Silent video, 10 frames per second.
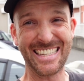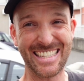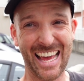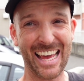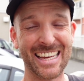
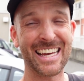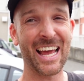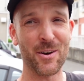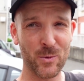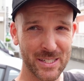day,
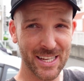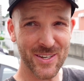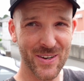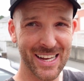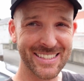and what day
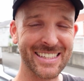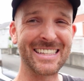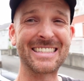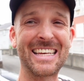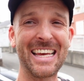you ask? It
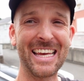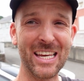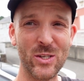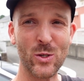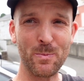is
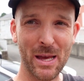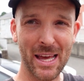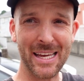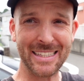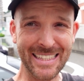engine
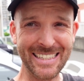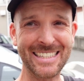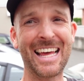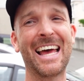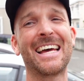bay cleaning
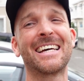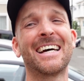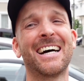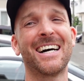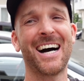day
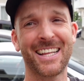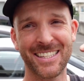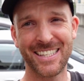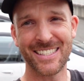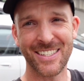on the
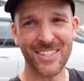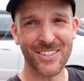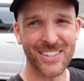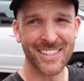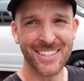DC2.
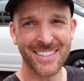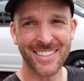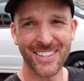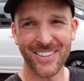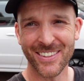
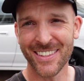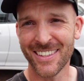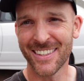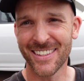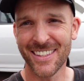So
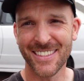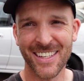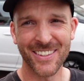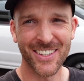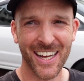let's
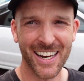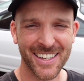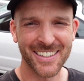take a look at it.